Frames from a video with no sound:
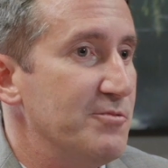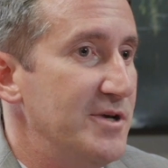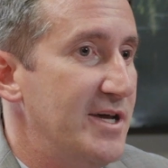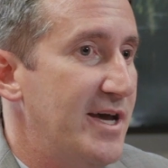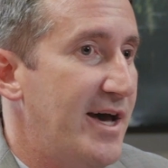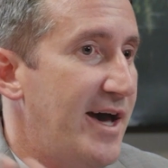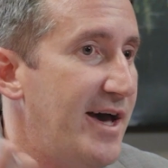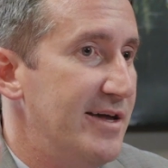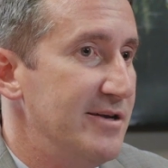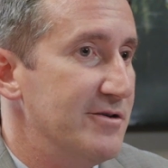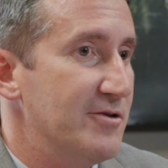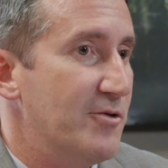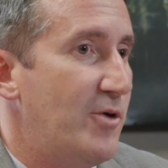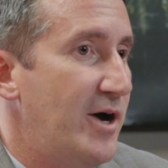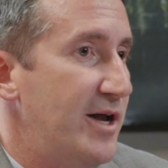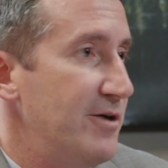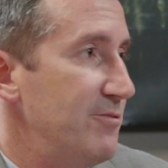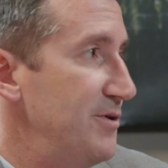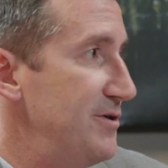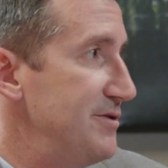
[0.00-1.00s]
we had
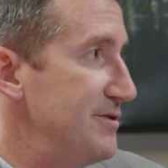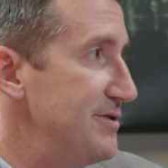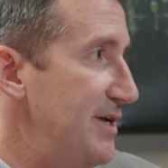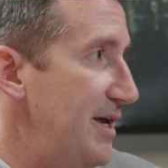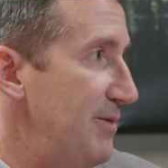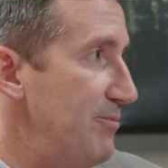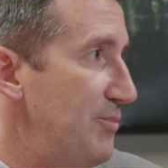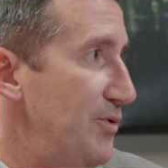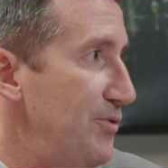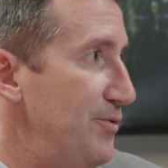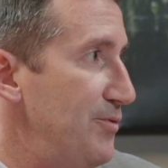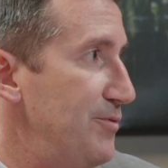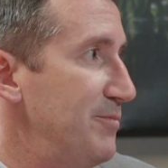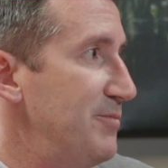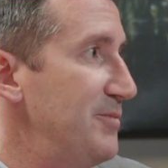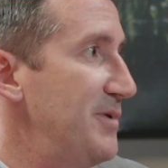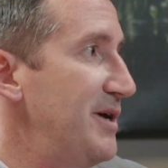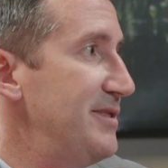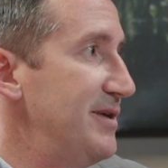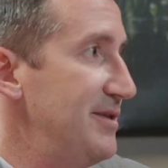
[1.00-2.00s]
quite a real estate
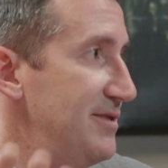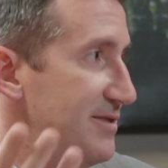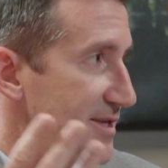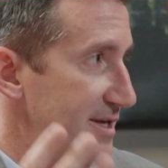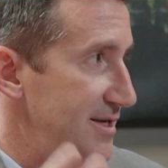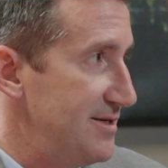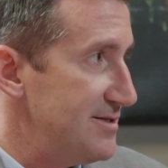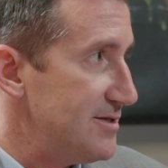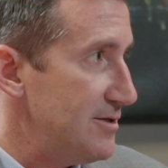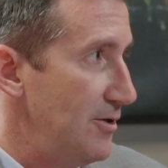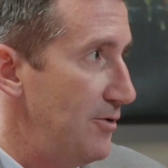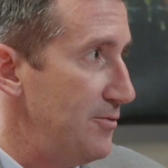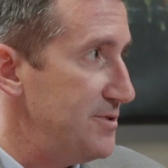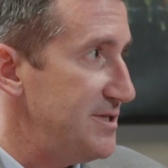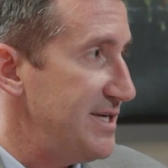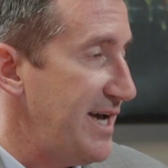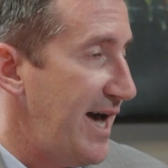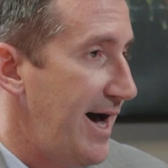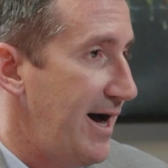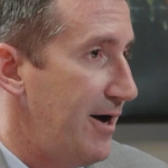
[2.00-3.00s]
boom, and then things slowed
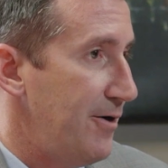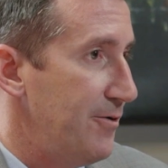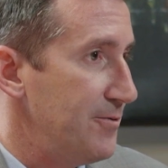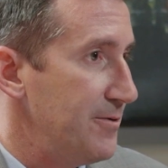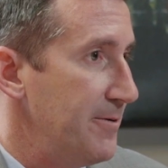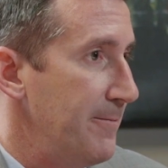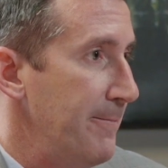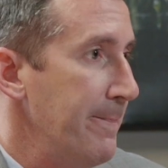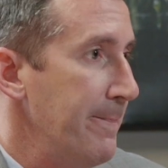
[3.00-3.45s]
down.